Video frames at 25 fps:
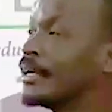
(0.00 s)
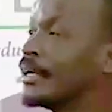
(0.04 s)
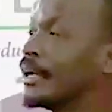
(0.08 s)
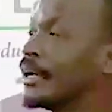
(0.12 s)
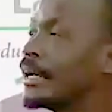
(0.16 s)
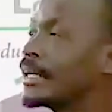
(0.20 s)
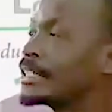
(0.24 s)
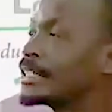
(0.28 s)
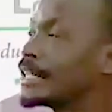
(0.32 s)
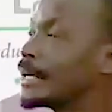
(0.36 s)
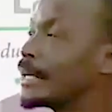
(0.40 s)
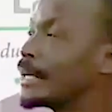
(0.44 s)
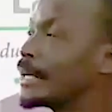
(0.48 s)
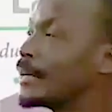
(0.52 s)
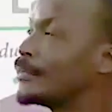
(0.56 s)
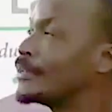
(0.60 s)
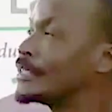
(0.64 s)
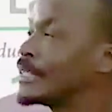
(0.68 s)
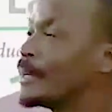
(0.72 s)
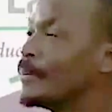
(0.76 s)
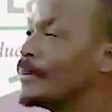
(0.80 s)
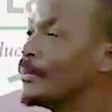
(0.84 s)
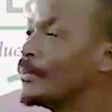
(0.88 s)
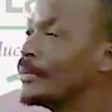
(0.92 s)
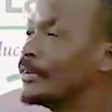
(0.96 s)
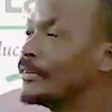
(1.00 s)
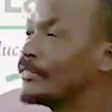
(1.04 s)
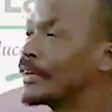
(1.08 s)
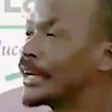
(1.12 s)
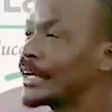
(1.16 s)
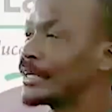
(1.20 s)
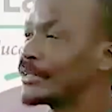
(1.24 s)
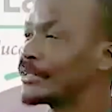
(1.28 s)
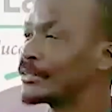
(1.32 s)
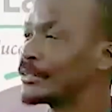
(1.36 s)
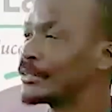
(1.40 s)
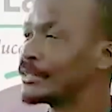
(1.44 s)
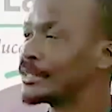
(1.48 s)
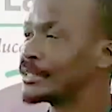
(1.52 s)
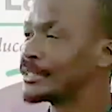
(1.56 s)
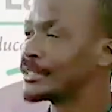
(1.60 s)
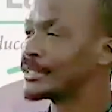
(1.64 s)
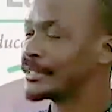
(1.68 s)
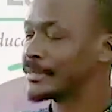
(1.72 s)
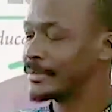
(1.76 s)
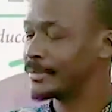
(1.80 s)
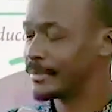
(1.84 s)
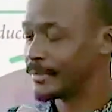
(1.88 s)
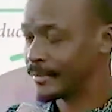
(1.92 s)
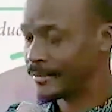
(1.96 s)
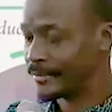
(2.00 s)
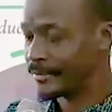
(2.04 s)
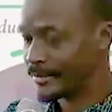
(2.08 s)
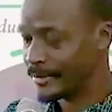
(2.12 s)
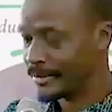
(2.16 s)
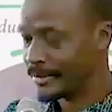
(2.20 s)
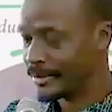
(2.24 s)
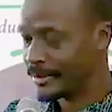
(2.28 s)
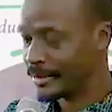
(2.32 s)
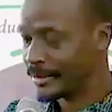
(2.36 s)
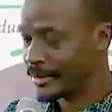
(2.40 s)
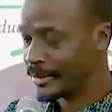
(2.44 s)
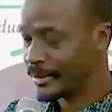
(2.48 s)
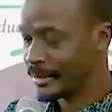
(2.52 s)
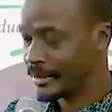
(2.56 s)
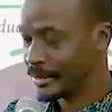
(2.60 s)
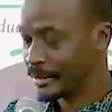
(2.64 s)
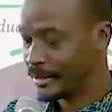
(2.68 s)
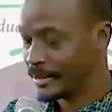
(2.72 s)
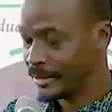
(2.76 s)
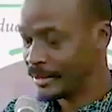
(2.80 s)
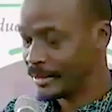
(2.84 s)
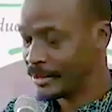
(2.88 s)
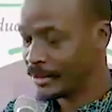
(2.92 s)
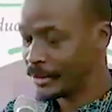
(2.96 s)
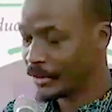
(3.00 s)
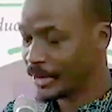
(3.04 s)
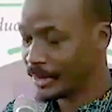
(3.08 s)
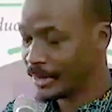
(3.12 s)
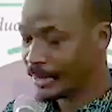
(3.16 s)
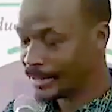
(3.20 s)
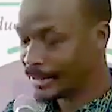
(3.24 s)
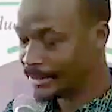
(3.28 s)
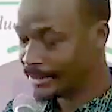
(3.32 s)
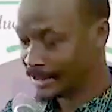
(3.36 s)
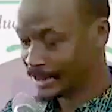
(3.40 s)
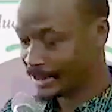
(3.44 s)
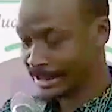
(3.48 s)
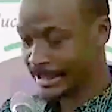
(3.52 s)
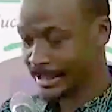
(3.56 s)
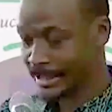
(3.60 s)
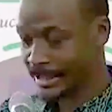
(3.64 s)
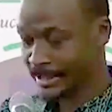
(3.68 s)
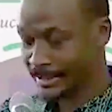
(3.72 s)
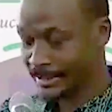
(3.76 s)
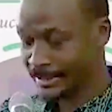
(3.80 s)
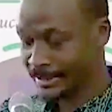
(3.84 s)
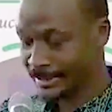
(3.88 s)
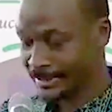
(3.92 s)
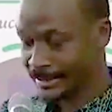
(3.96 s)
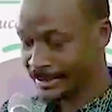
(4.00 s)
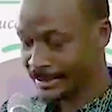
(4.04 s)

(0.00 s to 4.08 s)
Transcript: except with some modifications. Do you want my seat again?